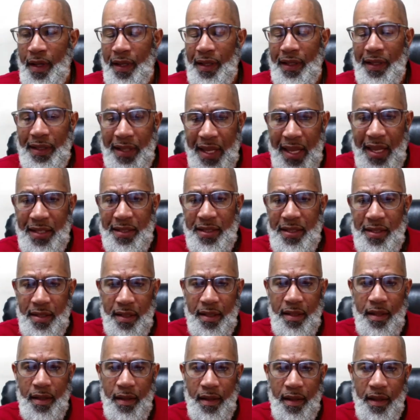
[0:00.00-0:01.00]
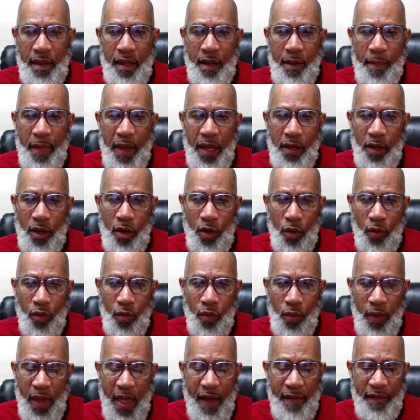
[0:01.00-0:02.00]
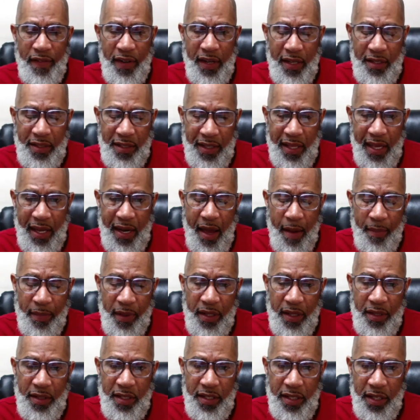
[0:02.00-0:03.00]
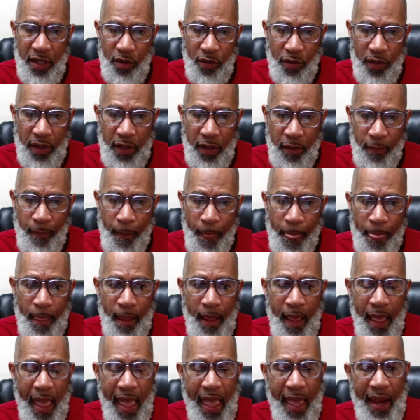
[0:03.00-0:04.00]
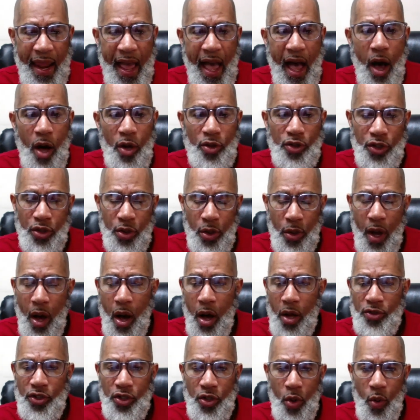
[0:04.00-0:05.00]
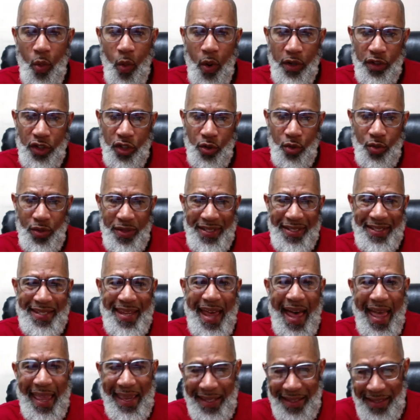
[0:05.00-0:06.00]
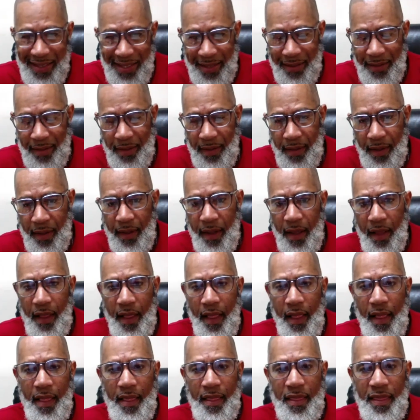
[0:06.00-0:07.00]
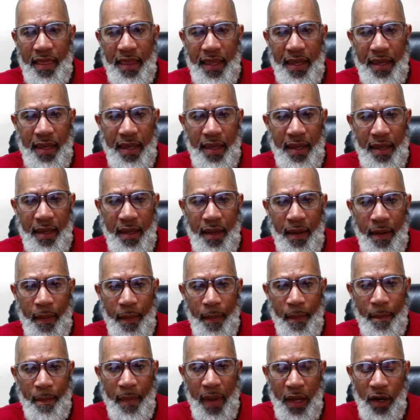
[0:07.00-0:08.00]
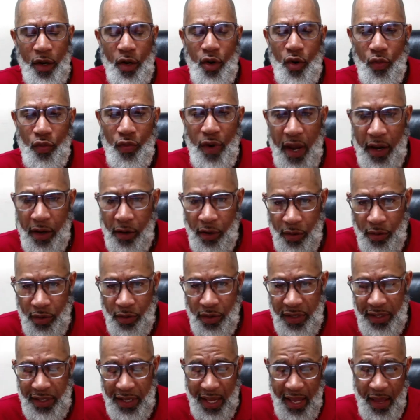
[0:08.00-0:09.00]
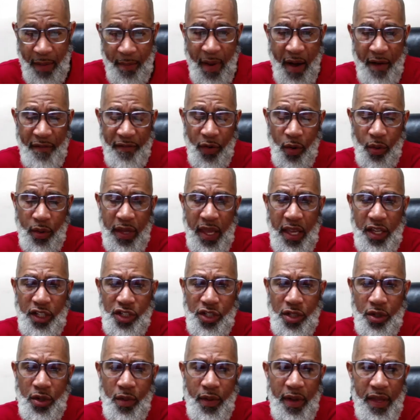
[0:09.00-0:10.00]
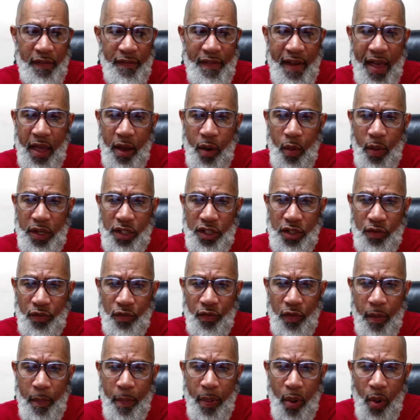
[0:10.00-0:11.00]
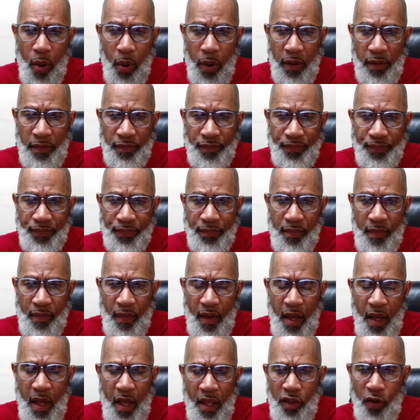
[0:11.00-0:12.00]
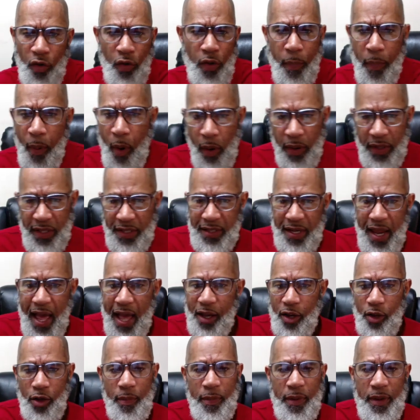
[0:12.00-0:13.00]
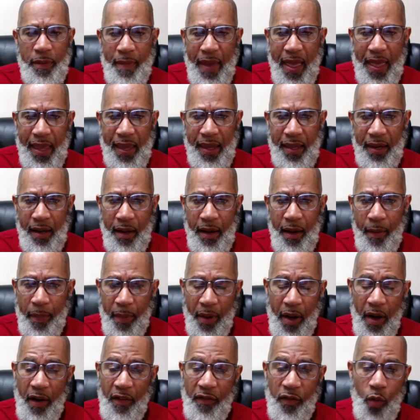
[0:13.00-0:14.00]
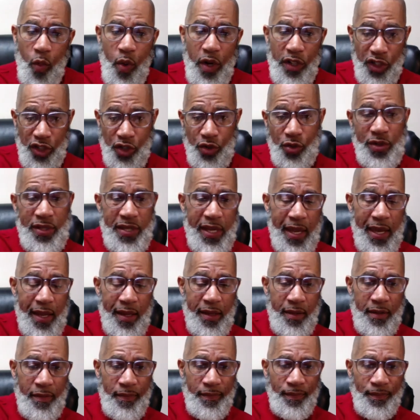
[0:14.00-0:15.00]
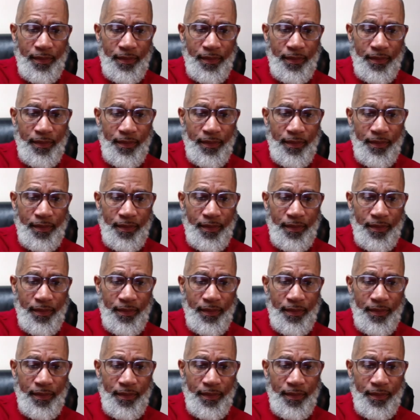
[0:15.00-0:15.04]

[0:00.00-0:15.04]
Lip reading: list the medical evidence that I'm considering. And I also want to cite the medical records in my vocational evaluation report. The report is not going to be made up of what you say.